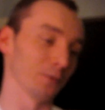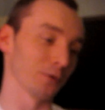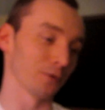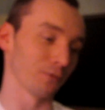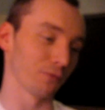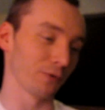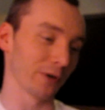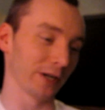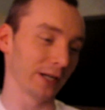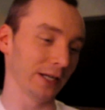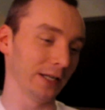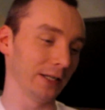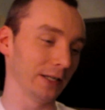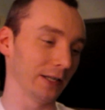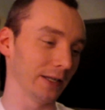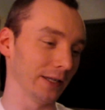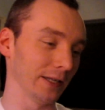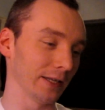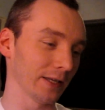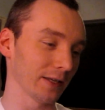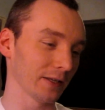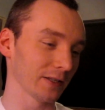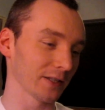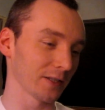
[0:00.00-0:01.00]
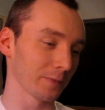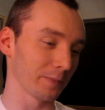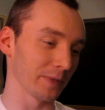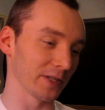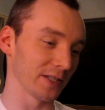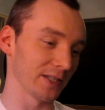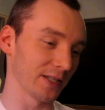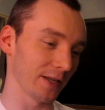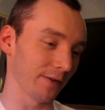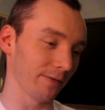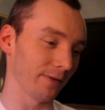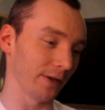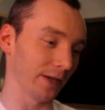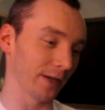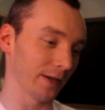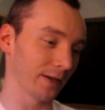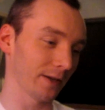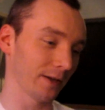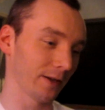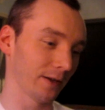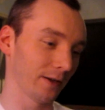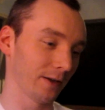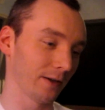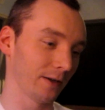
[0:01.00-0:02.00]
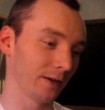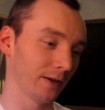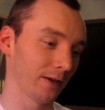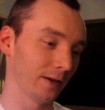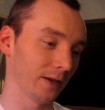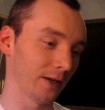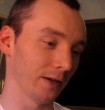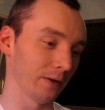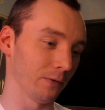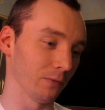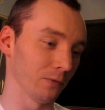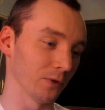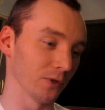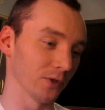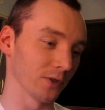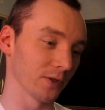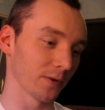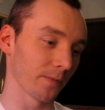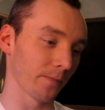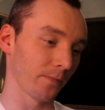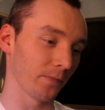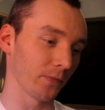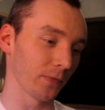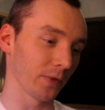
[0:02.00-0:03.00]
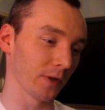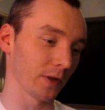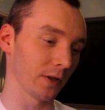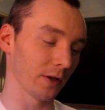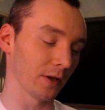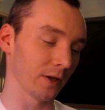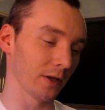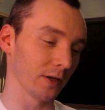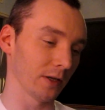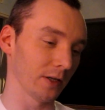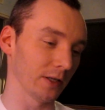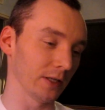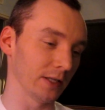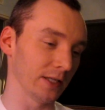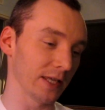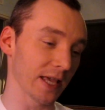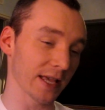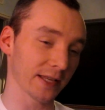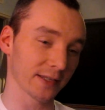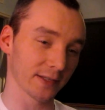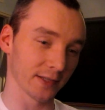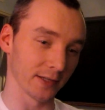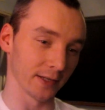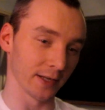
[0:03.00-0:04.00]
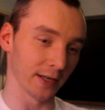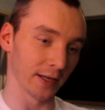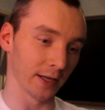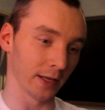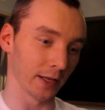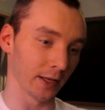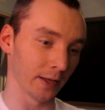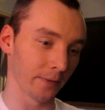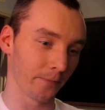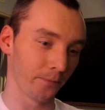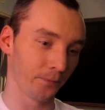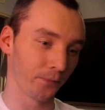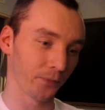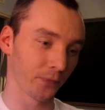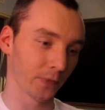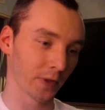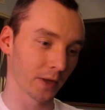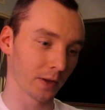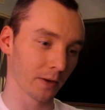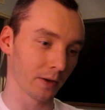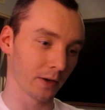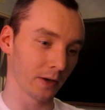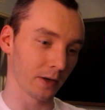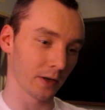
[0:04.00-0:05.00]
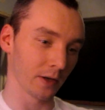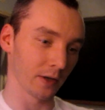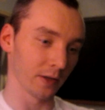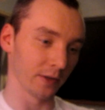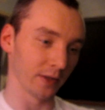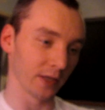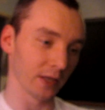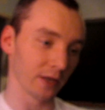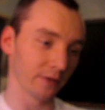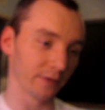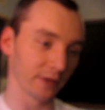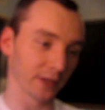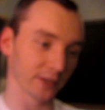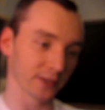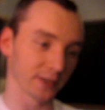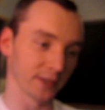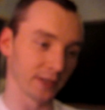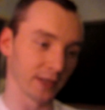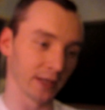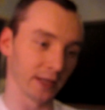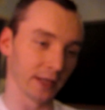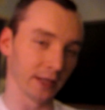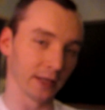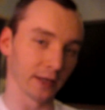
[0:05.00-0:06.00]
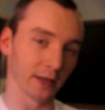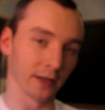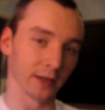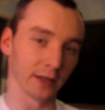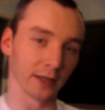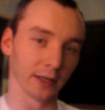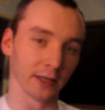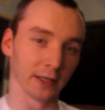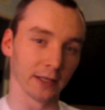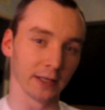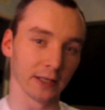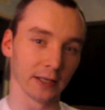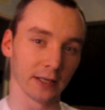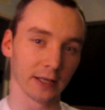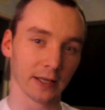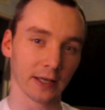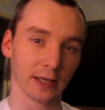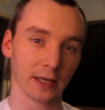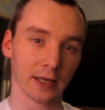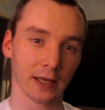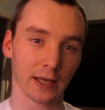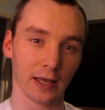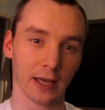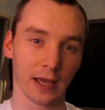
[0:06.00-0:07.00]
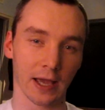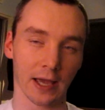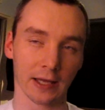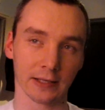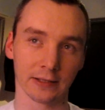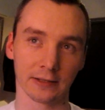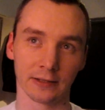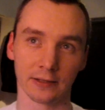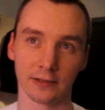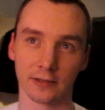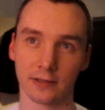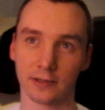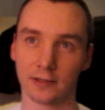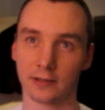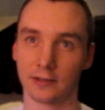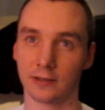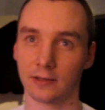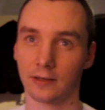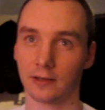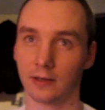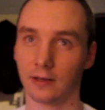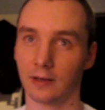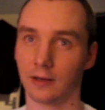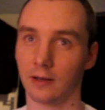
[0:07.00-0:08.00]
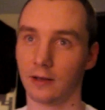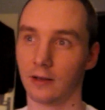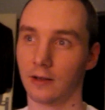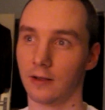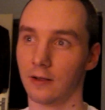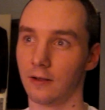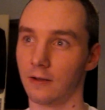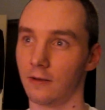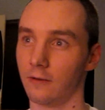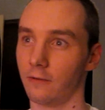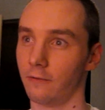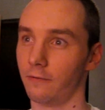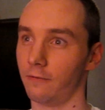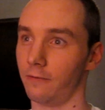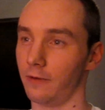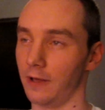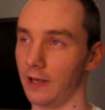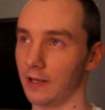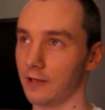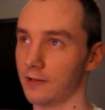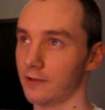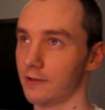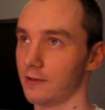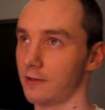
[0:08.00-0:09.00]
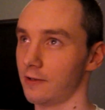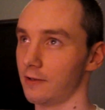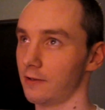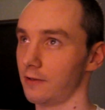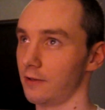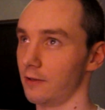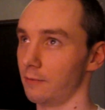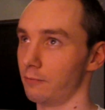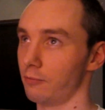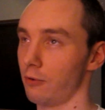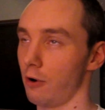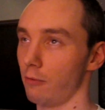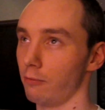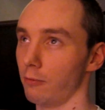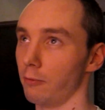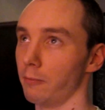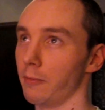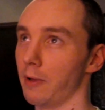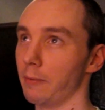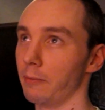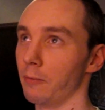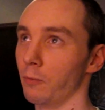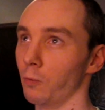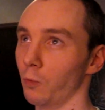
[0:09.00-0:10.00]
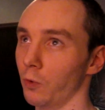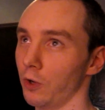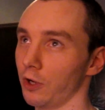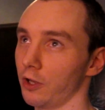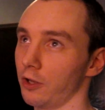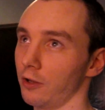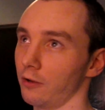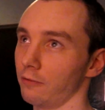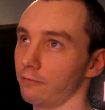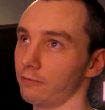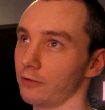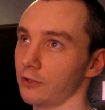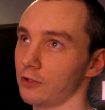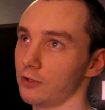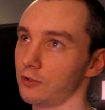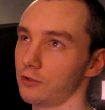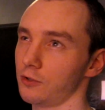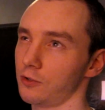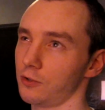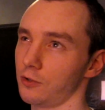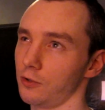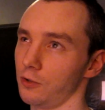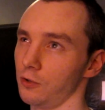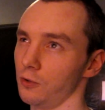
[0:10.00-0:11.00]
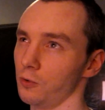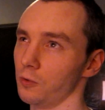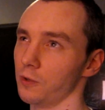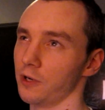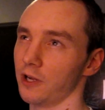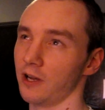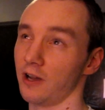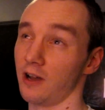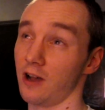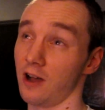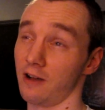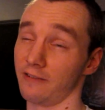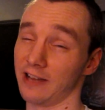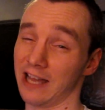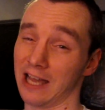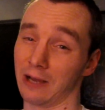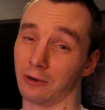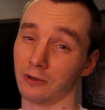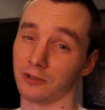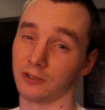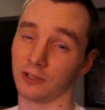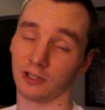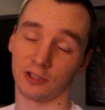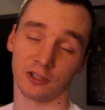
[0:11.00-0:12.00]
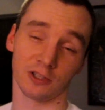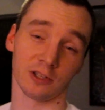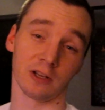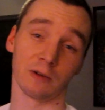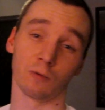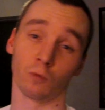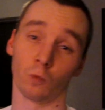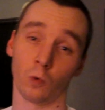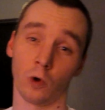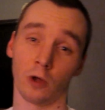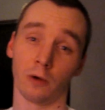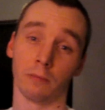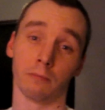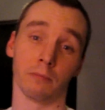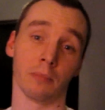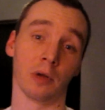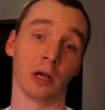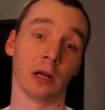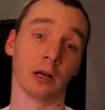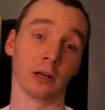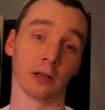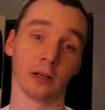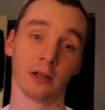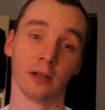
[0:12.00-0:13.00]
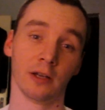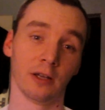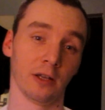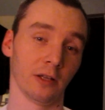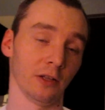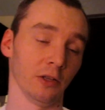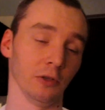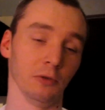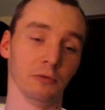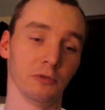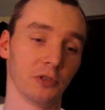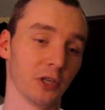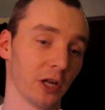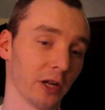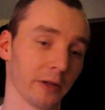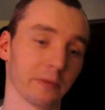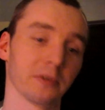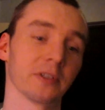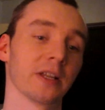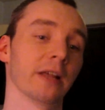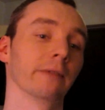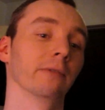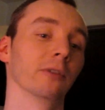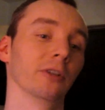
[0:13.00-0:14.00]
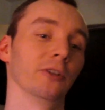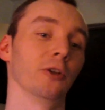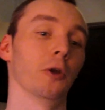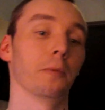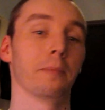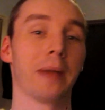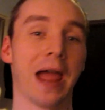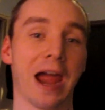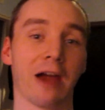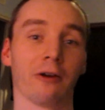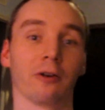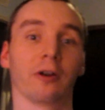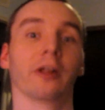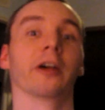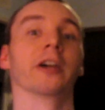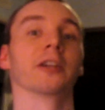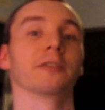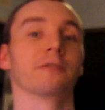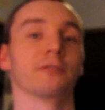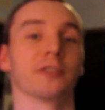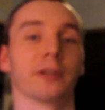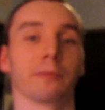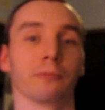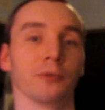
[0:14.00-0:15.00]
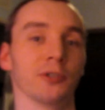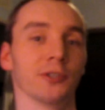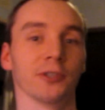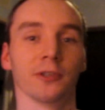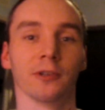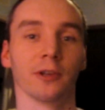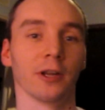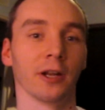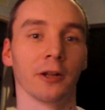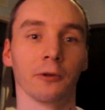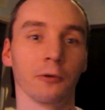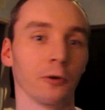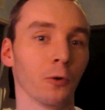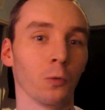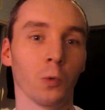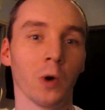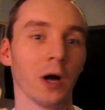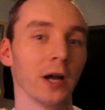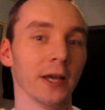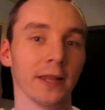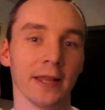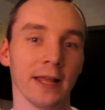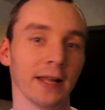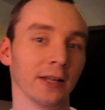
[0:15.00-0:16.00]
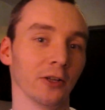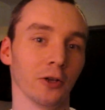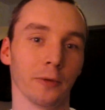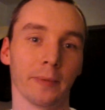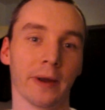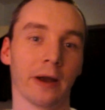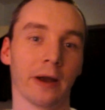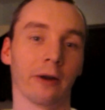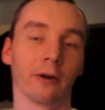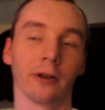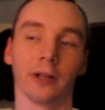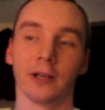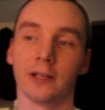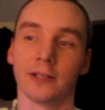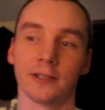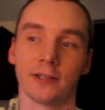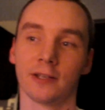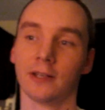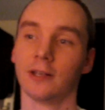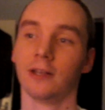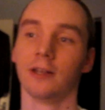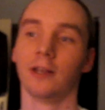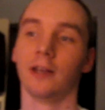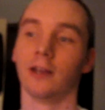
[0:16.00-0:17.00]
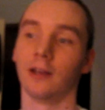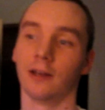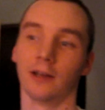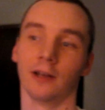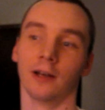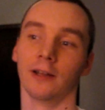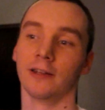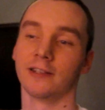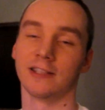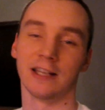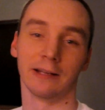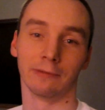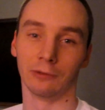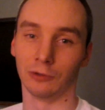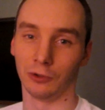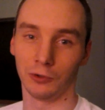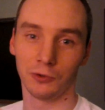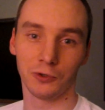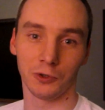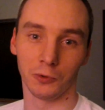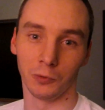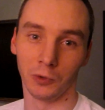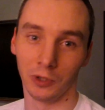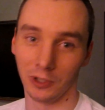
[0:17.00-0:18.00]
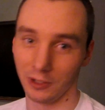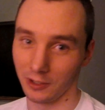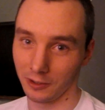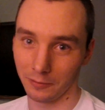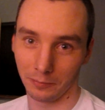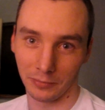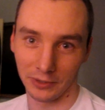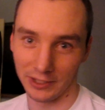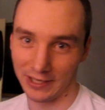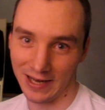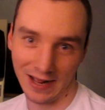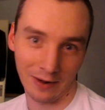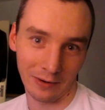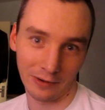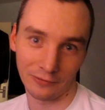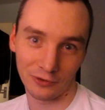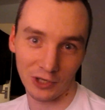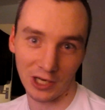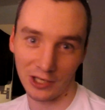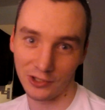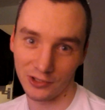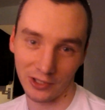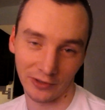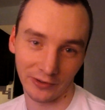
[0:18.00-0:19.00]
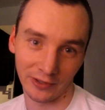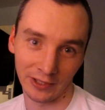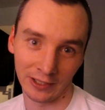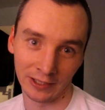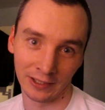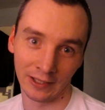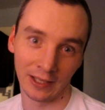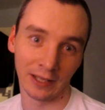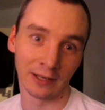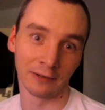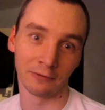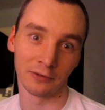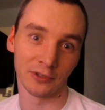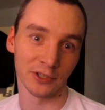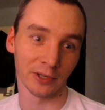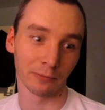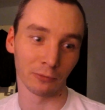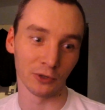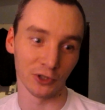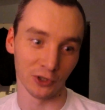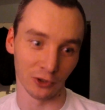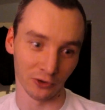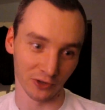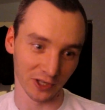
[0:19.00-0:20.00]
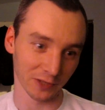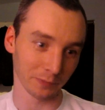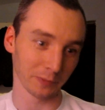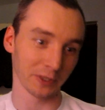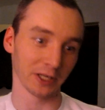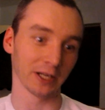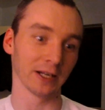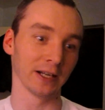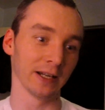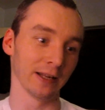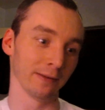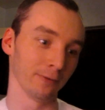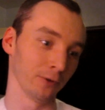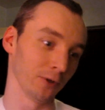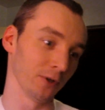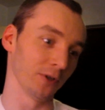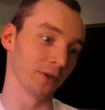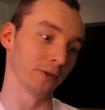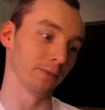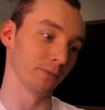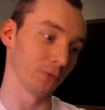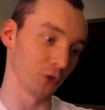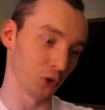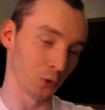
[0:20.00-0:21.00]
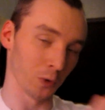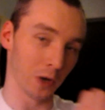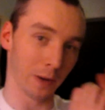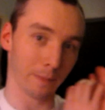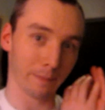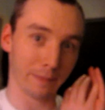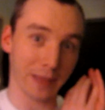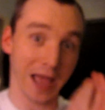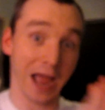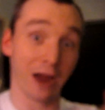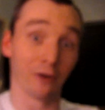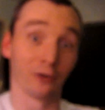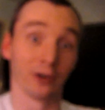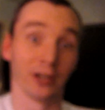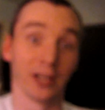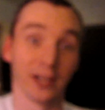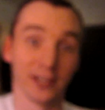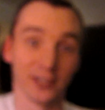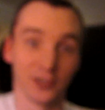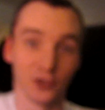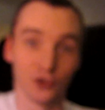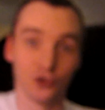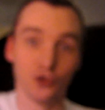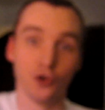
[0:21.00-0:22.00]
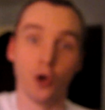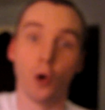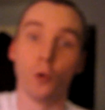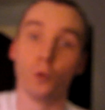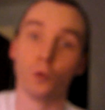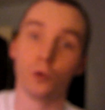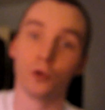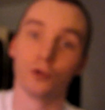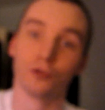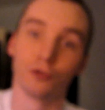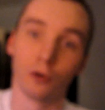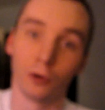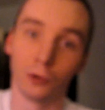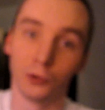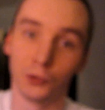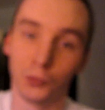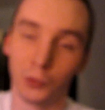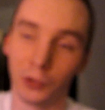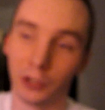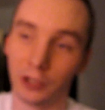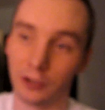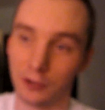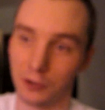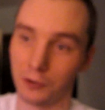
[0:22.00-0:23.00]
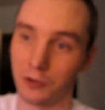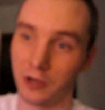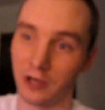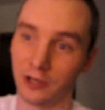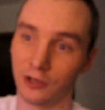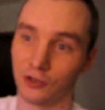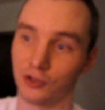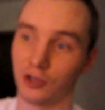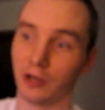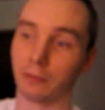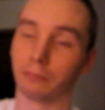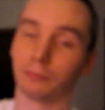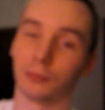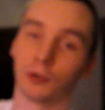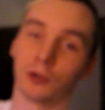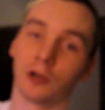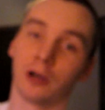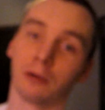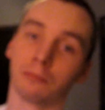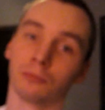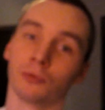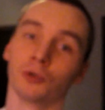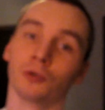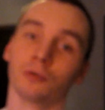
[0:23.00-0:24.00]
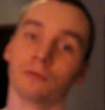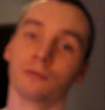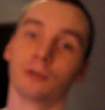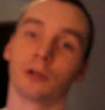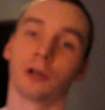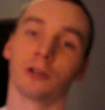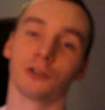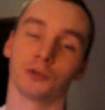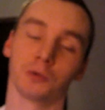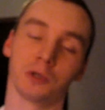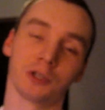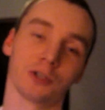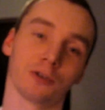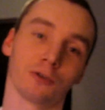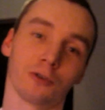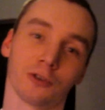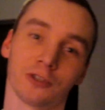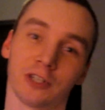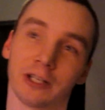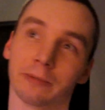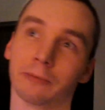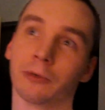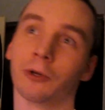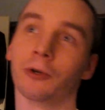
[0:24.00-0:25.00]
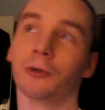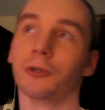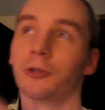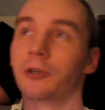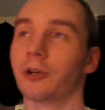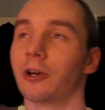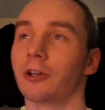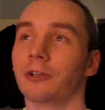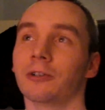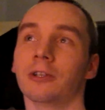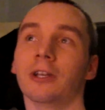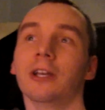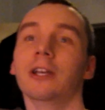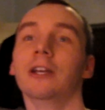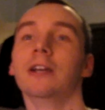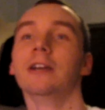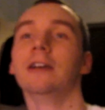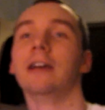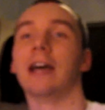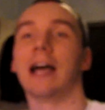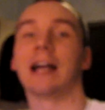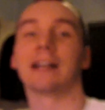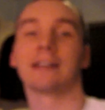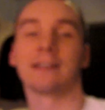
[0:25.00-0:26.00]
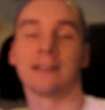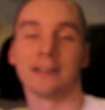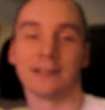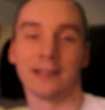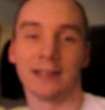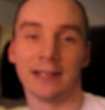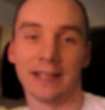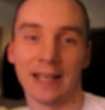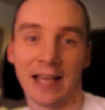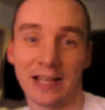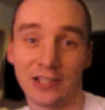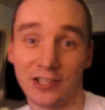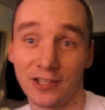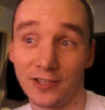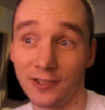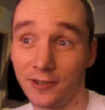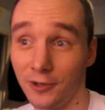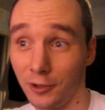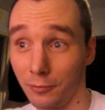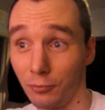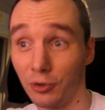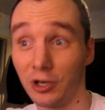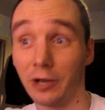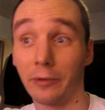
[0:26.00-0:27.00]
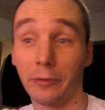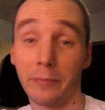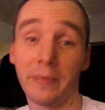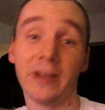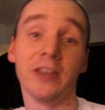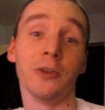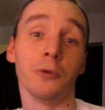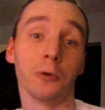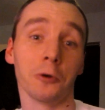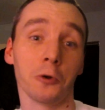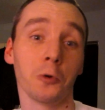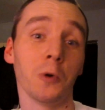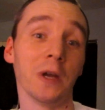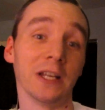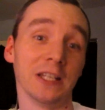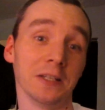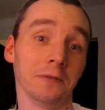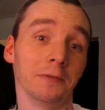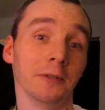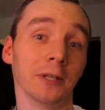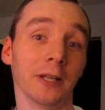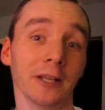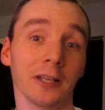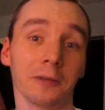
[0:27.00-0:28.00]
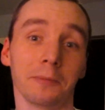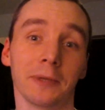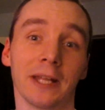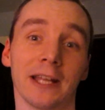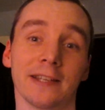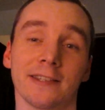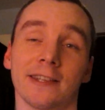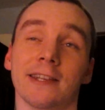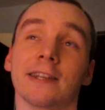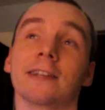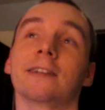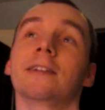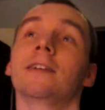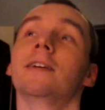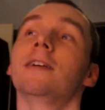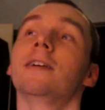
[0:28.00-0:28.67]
was a really like specific, it was yesterday, at the end of yesterday, I hadn't fixed the problem I've been working on for 2.5 hours. It's just like one bug. You start at this level and you're paralysed for some reason. I don't know why the hell you're paralysed. This level used to work, but now I've changed something, and for some reason on this particular level you are paralysed. No controls work. You can't jump, you can't move, you can't switch to crosslink mode, you can't access any gadgets. You can bring up the menu and quit if you like, but that's it.